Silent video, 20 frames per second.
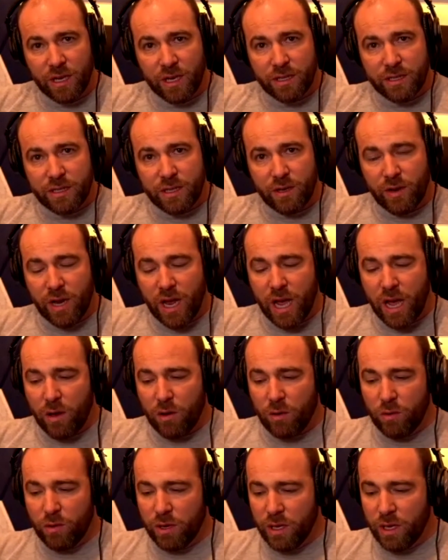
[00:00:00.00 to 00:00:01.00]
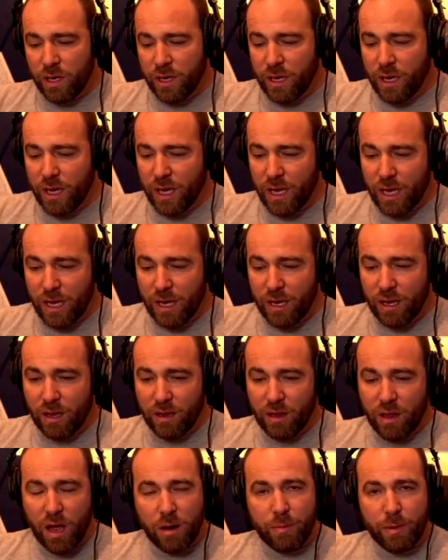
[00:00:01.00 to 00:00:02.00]
So now a
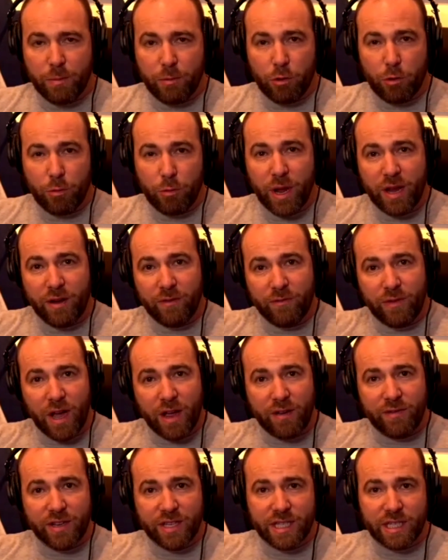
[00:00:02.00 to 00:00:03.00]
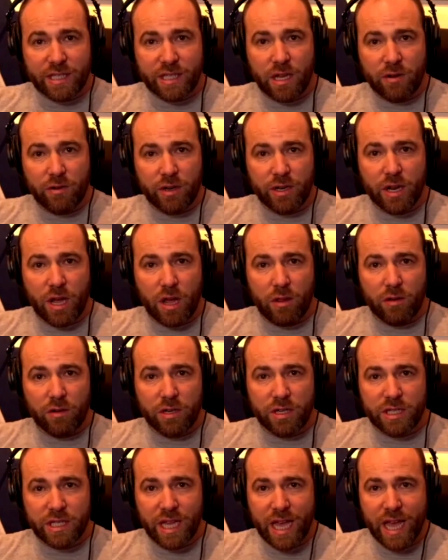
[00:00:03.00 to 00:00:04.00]
lot of people are paying $500 to
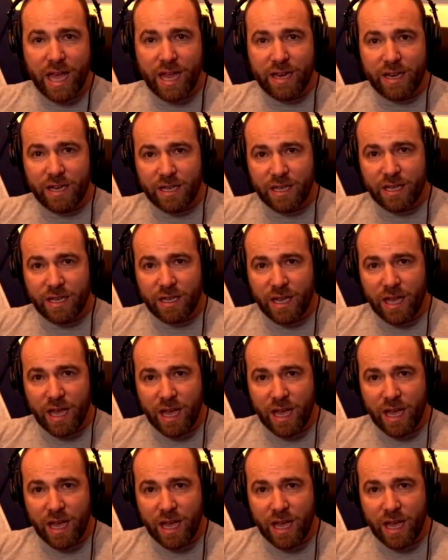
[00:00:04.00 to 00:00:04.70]
$600 to